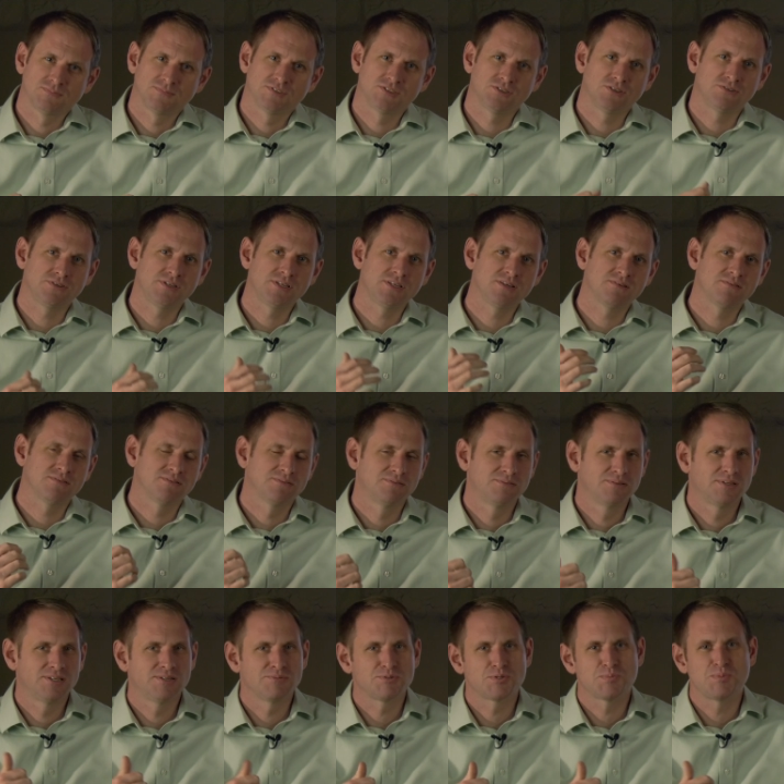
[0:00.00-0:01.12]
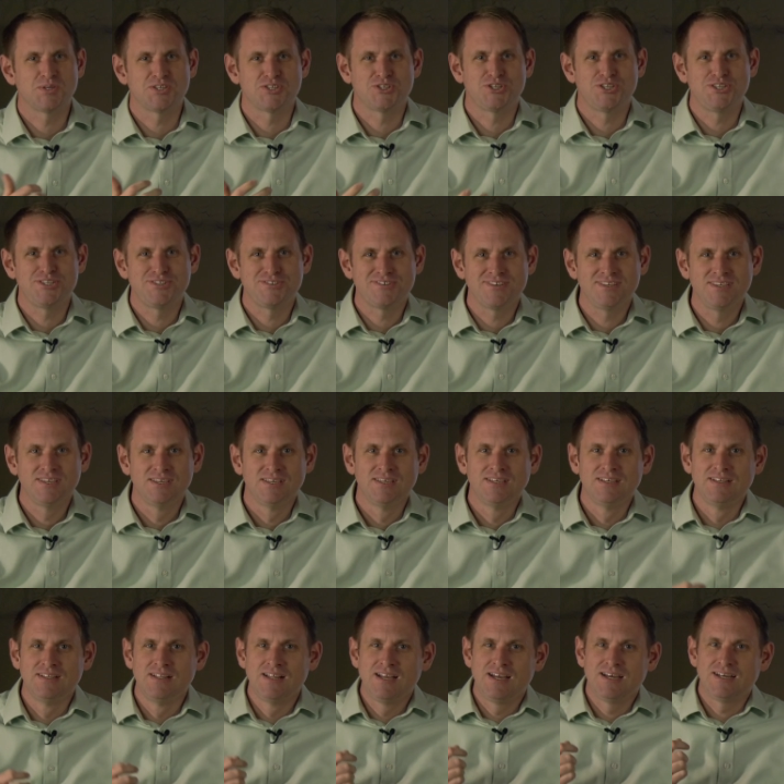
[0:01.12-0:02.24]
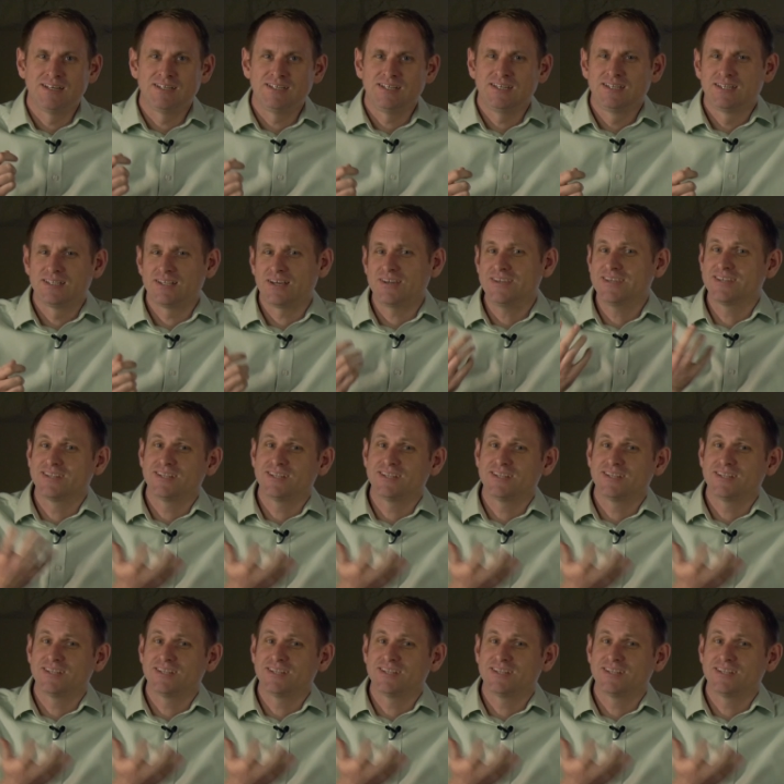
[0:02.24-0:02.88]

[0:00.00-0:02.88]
Sorry, that was a bit cheesy. I